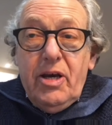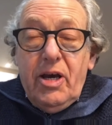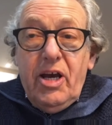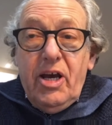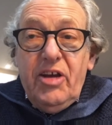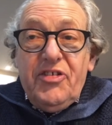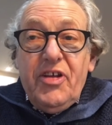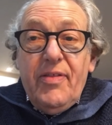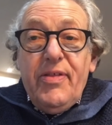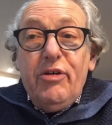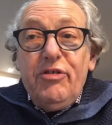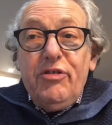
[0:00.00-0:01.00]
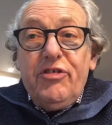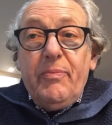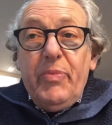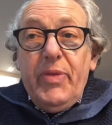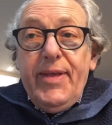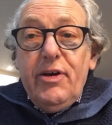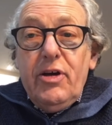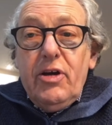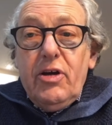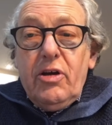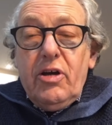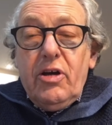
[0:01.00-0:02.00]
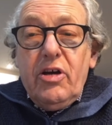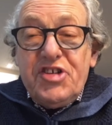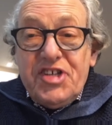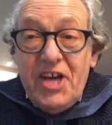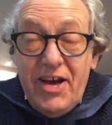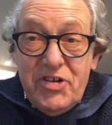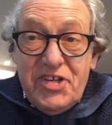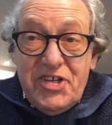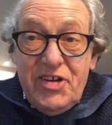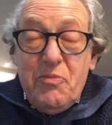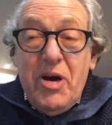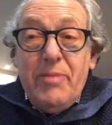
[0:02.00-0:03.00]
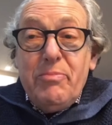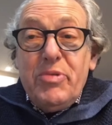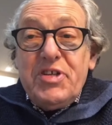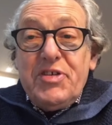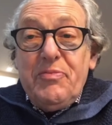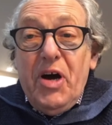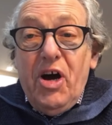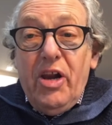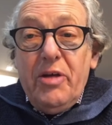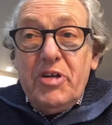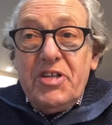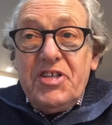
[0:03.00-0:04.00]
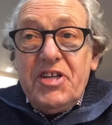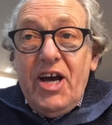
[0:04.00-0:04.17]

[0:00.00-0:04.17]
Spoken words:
is that those Conservative members of Parliament